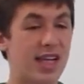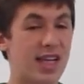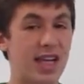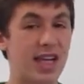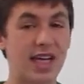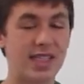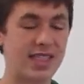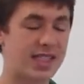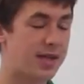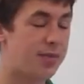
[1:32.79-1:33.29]

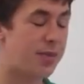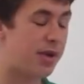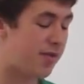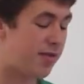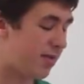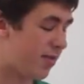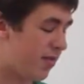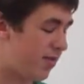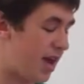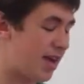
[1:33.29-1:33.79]
Lastly, we
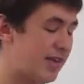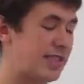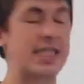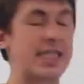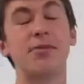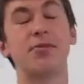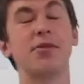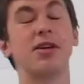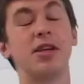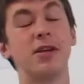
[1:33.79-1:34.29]
have the
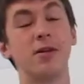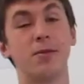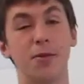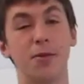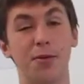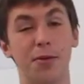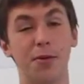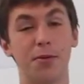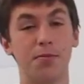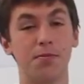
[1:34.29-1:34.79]
5-cent
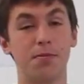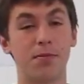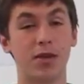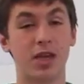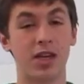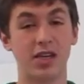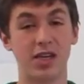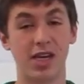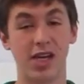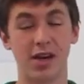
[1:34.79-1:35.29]
redeemable
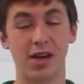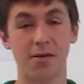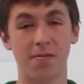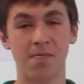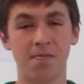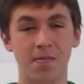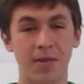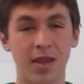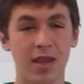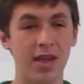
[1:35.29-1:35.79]
container.
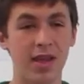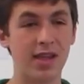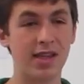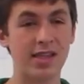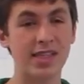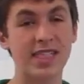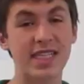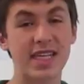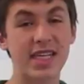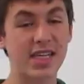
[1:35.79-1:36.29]

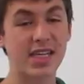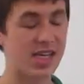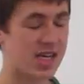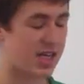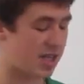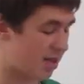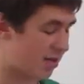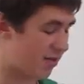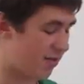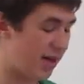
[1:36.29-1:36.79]
This can
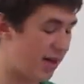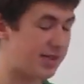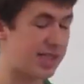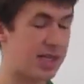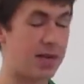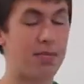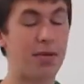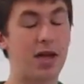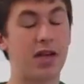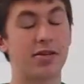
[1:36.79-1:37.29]
take the
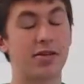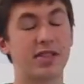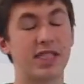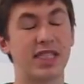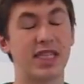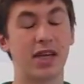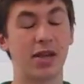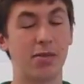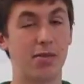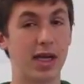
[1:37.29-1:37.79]
5-cent bottles
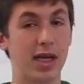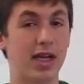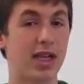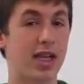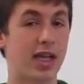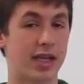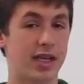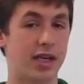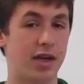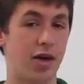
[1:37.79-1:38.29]
that you might
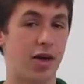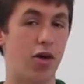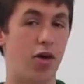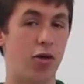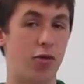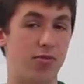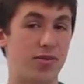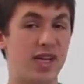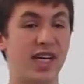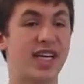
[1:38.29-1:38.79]
collect at
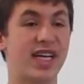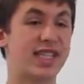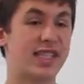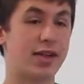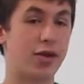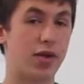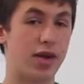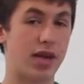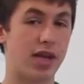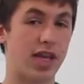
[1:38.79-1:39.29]
home, like
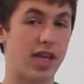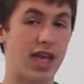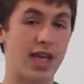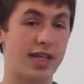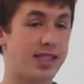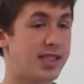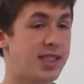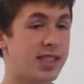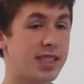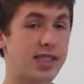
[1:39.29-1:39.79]
soda
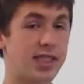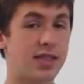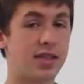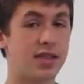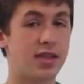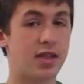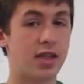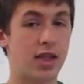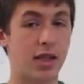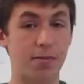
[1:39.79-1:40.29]
cans,
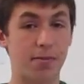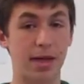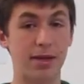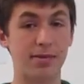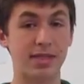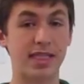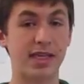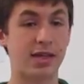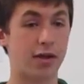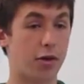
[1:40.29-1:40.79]
like
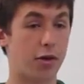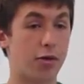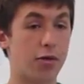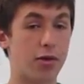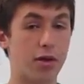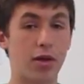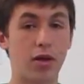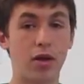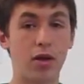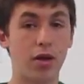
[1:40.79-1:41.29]
Pepsi, Coke,
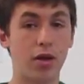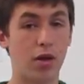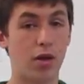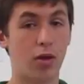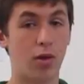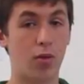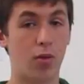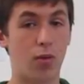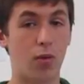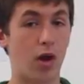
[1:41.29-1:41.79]

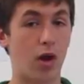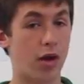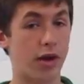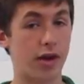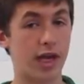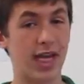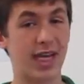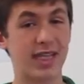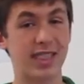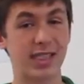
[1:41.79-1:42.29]
water
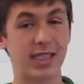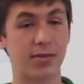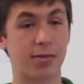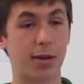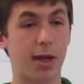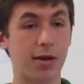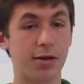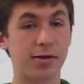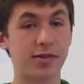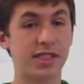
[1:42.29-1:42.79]
cans or
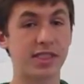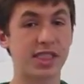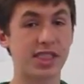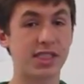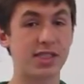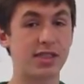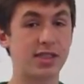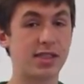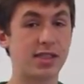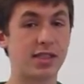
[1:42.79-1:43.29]
bottles,
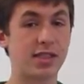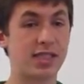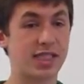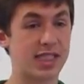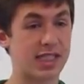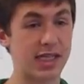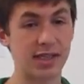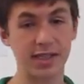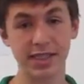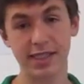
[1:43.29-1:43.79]

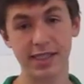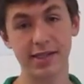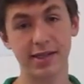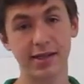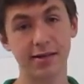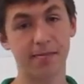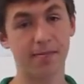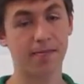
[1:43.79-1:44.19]
seltzer,